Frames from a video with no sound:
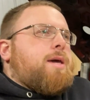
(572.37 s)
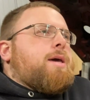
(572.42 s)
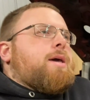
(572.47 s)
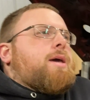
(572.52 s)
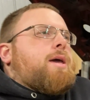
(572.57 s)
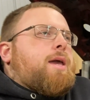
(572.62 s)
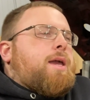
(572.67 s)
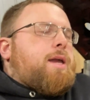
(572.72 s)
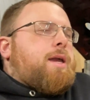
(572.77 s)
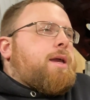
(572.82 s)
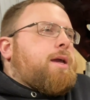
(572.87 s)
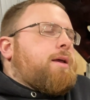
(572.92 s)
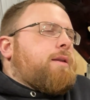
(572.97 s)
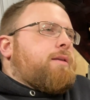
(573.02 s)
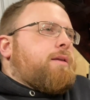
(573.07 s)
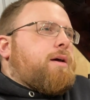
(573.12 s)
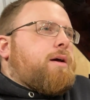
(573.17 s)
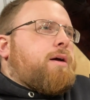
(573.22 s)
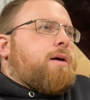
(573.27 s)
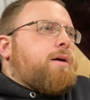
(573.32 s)
And
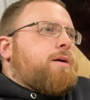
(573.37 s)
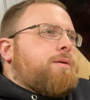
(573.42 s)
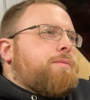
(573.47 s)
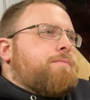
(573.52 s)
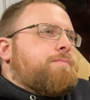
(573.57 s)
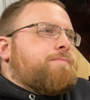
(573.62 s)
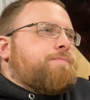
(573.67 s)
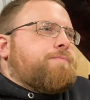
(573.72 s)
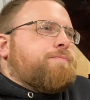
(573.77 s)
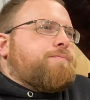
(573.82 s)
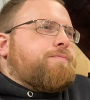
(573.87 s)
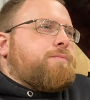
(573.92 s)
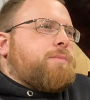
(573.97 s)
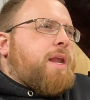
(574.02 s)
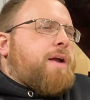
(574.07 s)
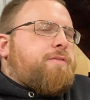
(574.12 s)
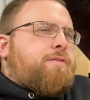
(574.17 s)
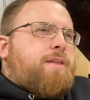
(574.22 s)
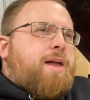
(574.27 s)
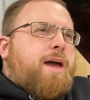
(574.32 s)

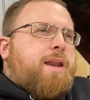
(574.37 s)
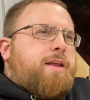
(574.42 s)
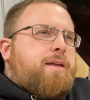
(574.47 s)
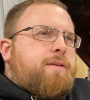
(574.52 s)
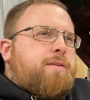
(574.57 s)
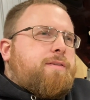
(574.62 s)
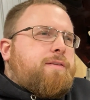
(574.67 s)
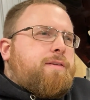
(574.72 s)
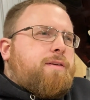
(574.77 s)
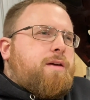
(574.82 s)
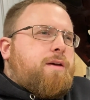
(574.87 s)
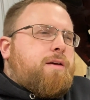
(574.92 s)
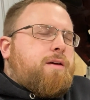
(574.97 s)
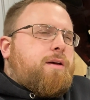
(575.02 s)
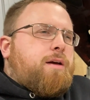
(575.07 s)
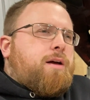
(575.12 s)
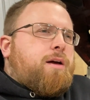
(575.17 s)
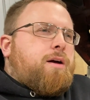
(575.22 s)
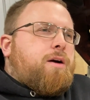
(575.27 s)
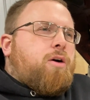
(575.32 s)
after that is
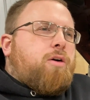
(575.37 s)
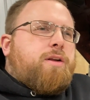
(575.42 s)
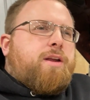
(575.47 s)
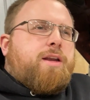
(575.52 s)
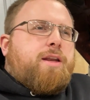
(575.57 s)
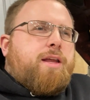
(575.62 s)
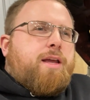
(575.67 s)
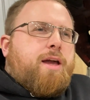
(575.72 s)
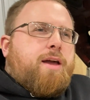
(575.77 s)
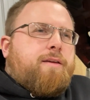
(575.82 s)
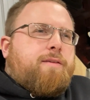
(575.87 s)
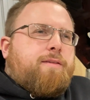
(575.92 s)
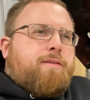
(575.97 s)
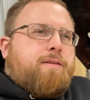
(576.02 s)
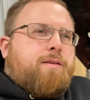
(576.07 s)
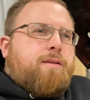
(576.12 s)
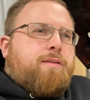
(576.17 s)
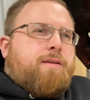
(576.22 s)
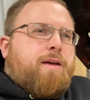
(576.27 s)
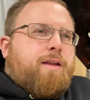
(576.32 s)
RTDS
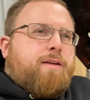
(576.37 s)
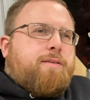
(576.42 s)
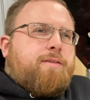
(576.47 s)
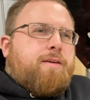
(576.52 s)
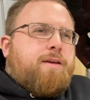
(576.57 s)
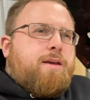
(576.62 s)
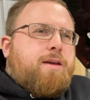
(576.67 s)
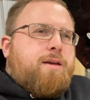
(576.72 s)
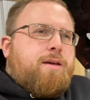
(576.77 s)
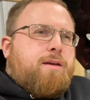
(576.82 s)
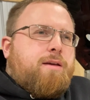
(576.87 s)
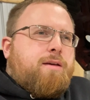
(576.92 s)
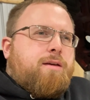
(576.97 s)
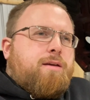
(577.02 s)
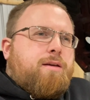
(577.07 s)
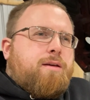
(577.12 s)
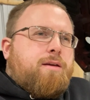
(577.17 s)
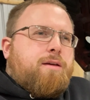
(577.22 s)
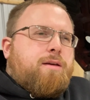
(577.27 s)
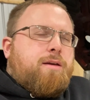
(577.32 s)
in Tennessee,
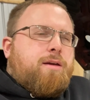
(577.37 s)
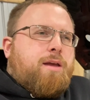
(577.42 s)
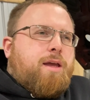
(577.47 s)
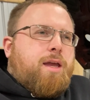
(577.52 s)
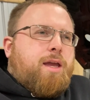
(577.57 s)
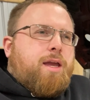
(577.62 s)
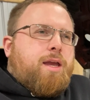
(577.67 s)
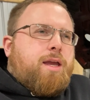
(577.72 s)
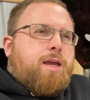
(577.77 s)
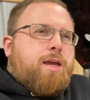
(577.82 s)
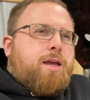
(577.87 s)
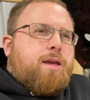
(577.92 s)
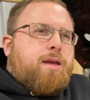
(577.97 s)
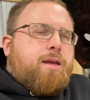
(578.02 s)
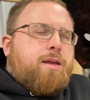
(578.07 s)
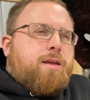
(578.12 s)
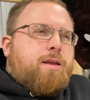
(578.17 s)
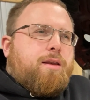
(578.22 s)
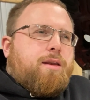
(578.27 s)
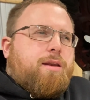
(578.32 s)

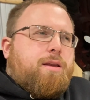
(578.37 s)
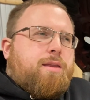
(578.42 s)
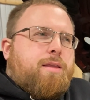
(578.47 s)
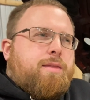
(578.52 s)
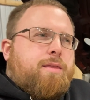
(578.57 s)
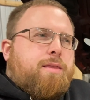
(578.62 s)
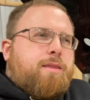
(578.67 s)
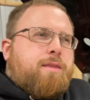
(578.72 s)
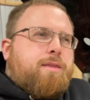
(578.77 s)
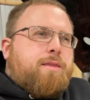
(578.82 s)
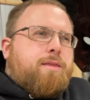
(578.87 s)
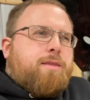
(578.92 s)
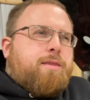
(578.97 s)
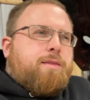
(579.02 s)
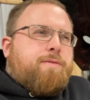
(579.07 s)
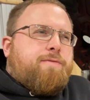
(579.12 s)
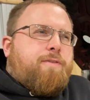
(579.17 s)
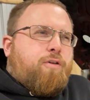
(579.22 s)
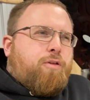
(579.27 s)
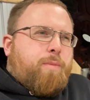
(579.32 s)
and
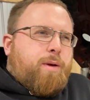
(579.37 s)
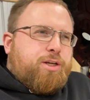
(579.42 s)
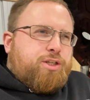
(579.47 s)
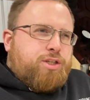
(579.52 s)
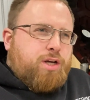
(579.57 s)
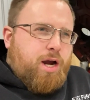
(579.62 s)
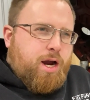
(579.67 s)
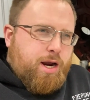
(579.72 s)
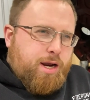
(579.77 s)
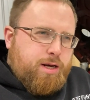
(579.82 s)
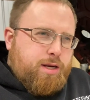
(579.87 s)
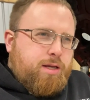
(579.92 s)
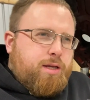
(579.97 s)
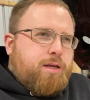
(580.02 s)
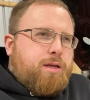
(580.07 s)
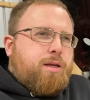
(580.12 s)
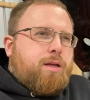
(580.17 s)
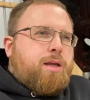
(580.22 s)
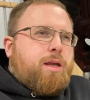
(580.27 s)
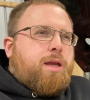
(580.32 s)
followed by Scheid,
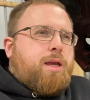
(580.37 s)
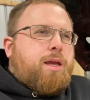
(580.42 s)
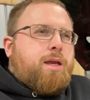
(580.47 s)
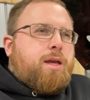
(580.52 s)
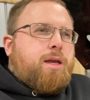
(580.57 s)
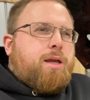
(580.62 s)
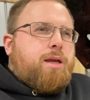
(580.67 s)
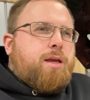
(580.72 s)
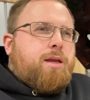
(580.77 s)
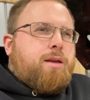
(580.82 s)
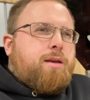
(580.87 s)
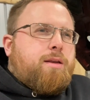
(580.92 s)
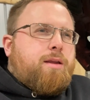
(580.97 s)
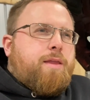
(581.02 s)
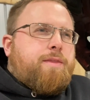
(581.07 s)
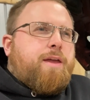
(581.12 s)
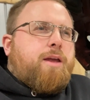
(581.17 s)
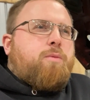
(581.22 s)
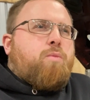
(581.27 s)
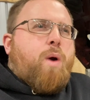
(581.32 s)
and I
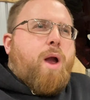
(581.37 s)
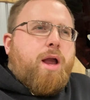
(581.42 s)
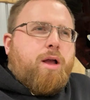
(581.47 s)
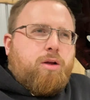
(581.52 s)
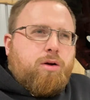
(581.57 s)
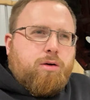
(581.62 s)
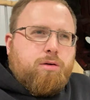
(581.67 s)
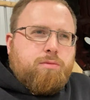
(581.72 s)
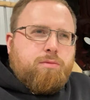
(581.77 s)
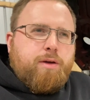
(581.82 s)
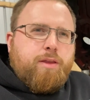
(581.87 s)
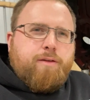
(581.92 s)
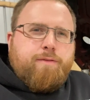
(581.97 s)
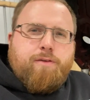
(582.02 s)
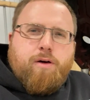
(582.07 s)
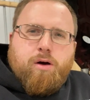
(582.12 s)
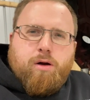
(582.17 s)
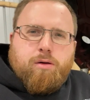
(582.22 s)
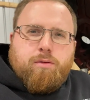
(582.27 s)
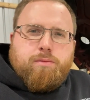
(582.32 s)
think Wagler in the
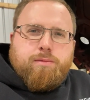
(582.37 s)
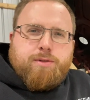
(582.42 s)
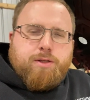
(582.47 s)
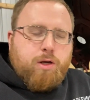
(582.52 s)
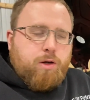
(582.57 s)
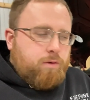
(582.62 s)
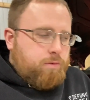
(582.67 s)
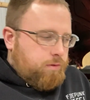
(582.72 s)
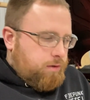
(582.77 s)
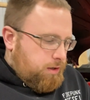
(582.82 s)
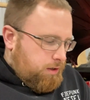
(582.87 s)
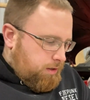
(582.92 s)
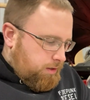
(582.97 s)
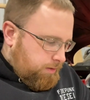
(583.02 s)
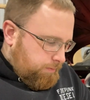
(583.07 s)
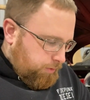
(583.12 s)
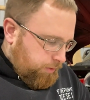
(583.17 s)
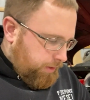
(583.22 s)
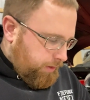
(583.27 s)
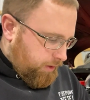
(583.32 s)
fall. So
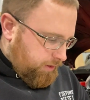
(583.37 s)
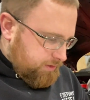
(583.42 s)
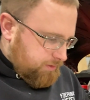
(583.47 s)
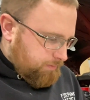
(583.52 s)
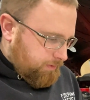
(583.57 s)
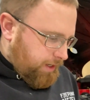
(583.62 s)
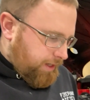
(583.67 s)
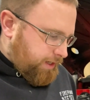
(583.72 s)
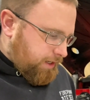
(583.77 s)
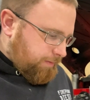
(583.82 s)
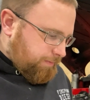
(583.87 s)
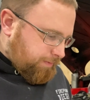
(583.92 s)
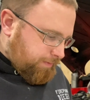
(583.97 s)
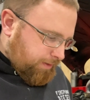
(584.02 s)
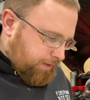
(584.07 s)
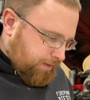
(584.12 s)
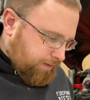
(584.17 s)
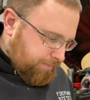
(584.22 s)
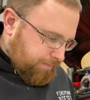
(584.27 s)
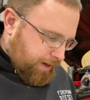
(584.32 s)
pretty awesome
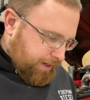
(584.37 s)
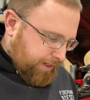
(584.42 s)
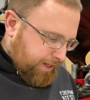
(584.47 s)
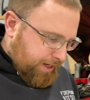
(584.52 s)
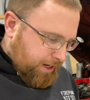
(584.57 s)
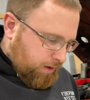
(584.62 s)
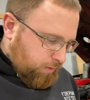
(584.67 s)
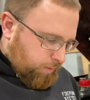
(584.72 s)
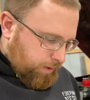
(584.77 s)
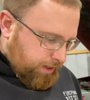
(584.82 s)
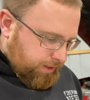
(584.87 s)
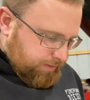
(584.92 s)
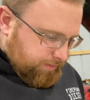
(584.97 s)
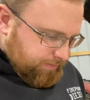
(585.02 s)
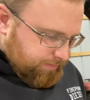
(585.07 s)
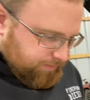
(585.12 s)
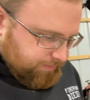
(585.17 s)
lineup. I cannot wait